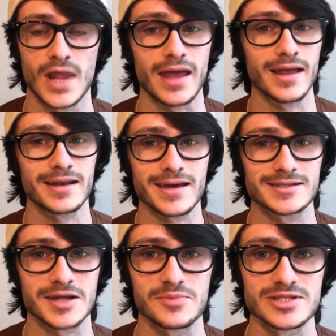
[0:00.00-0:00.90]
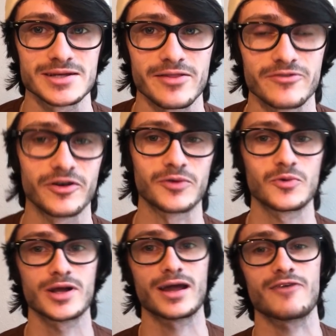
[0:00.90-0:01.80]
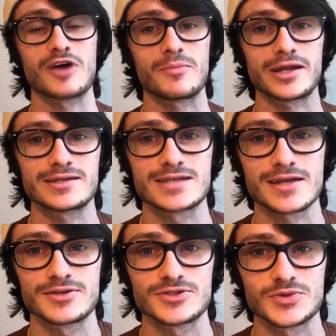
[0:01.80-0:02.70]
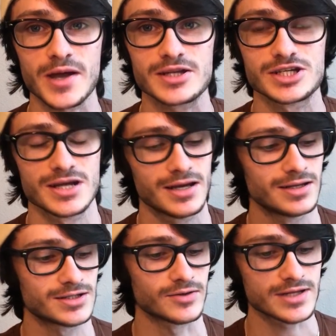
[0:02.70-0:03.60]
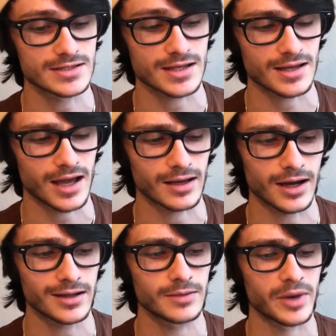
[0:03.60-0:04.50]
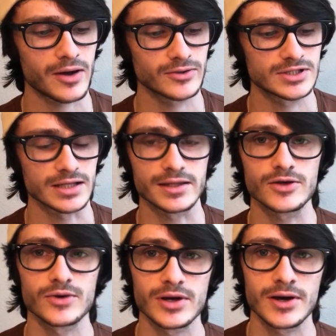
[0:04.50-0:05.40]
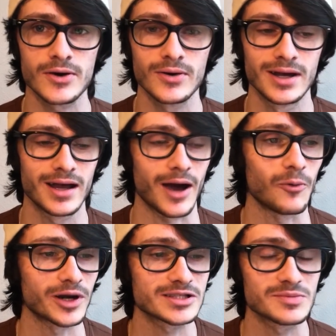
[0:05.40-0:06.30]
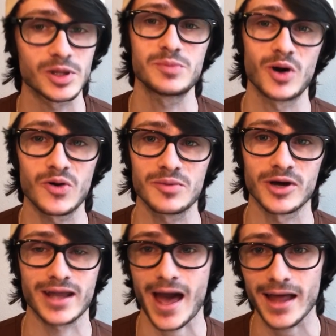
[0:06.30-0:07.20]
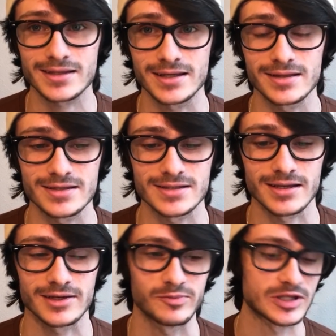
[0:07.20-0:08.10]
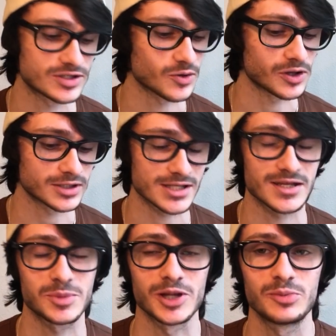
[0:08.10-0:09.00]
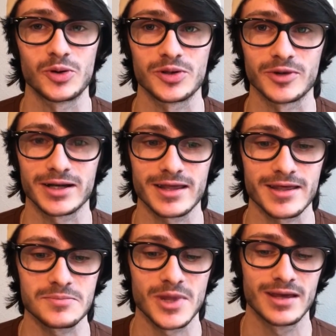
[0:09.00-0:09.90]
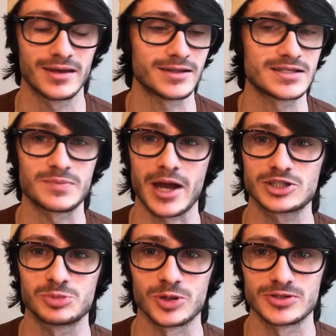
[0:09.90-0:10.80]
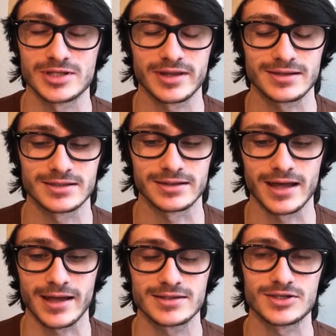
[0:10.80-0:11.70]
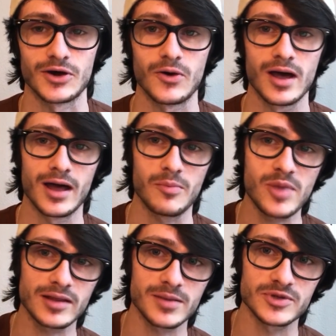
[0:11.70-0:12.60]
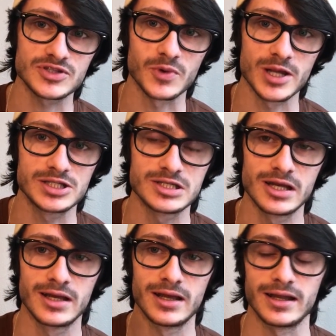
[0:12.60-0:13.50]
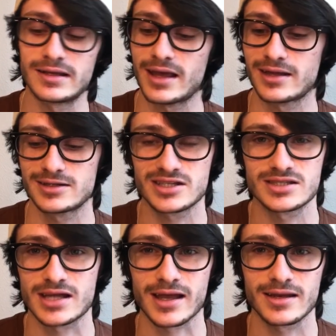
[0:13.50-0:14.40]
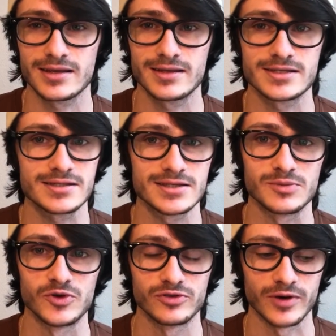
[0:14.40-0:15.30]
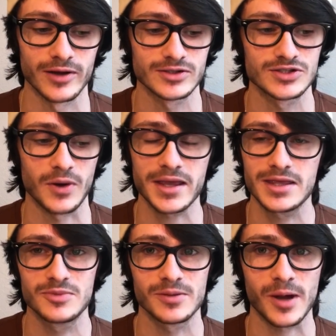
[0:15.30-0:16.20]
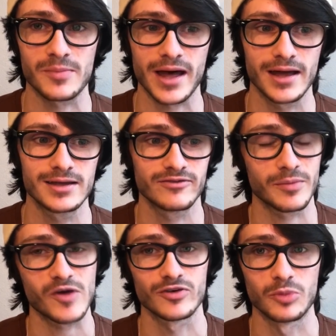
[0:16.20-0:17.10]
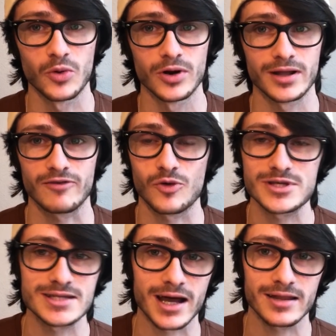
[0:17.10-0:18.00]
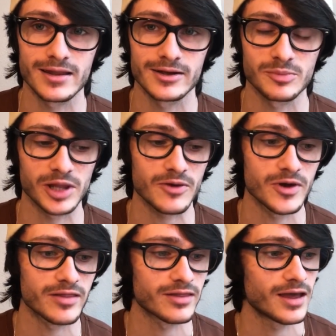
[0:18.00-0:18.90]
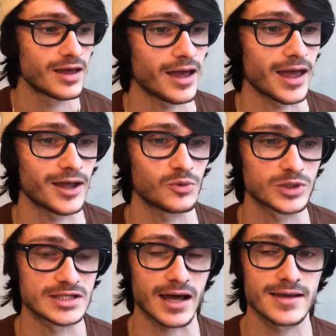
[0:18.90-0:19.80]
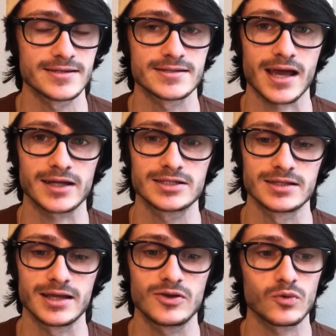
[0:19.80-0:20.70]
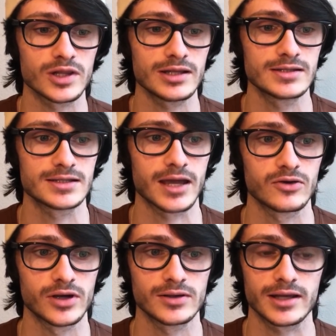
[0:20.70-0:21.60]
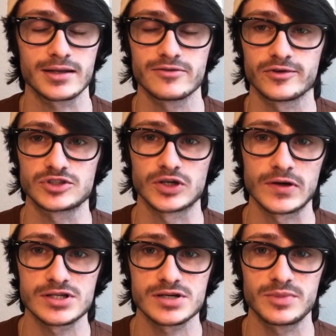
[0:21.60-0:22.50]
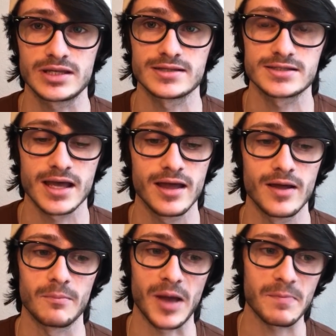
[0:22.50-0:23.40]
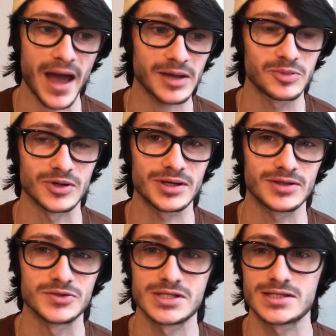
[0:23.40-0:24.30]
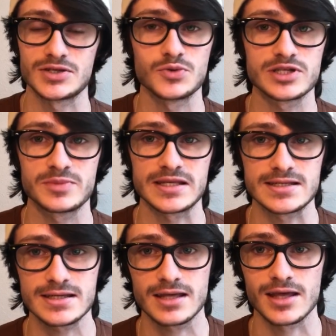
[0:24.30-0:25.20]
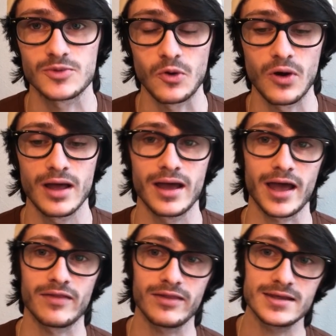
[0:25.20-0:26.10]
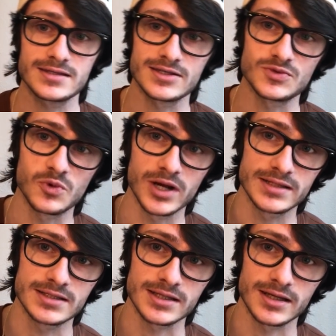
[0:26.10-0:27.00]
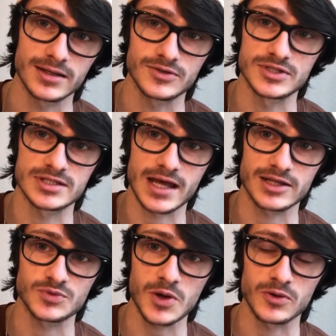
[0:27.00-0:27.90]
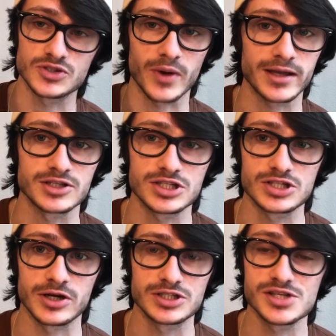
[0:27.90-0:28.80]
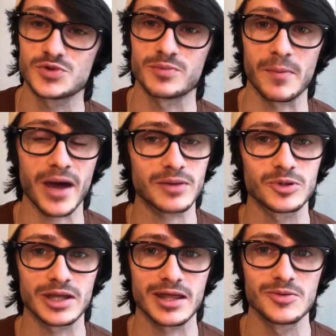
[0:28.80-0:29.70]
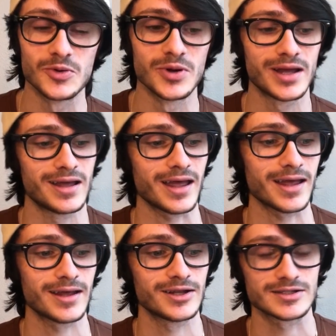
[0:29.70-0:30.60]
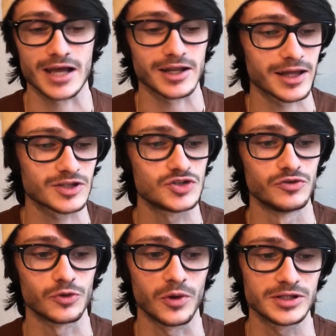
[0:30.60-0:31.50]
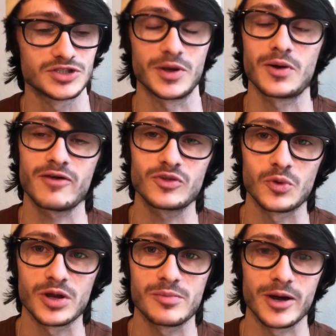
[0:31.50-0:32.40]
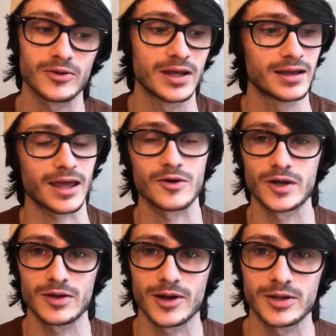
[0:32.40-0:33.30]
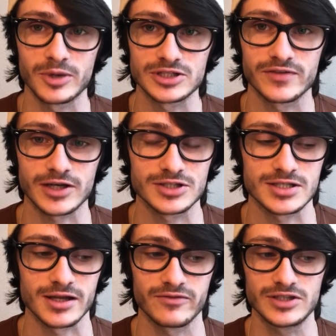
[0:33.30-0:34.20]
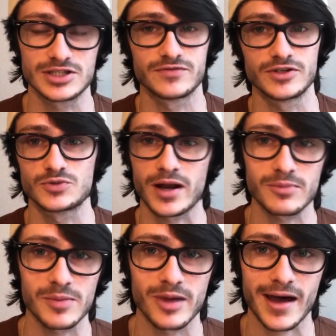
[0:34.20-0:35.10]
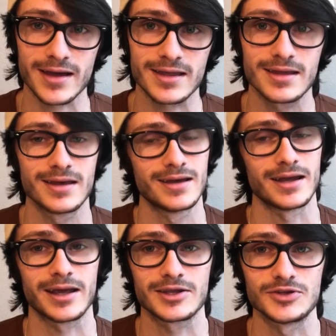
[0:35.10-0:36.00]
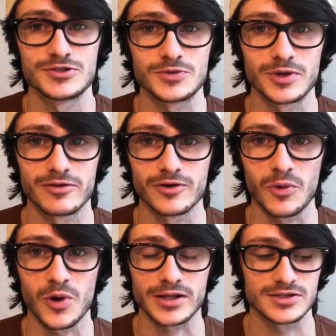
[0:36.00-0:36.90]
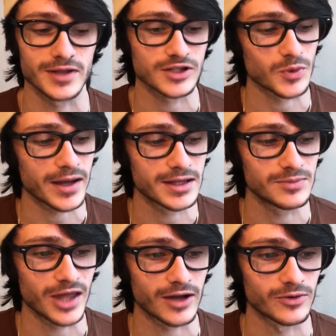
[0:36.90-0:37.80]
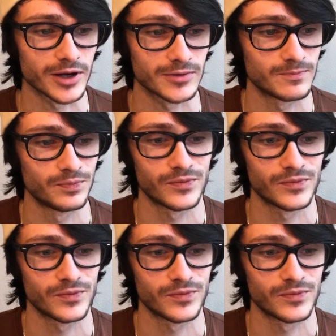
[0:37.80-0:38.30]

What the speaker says: And next up is another fun one. I've got my Nintendo Switch. So this thing, I got it about a year ago. I wanted to play Pokemon, had to get this thing. It'd been so long since I played a Pokemon game and Smash Bros and things like that. So I picked up a Switch, and again, it's just tiny, it's easy to move around, so I keep it in my bag. If I'm ever bored, I've always got it there to play with. And what's nice is actually I don't really need to carry on like a different charger because my MacBook uses a USB-C cable, and this is what uses that as well. So I can just charge this with my MacBook cable, and it's kind of like a 2-for-1. So I don't have to worry about carrying around a bunch of extra stuff. It just fits right in my bag, and I can use it whenever I want. So that's why I keep that around.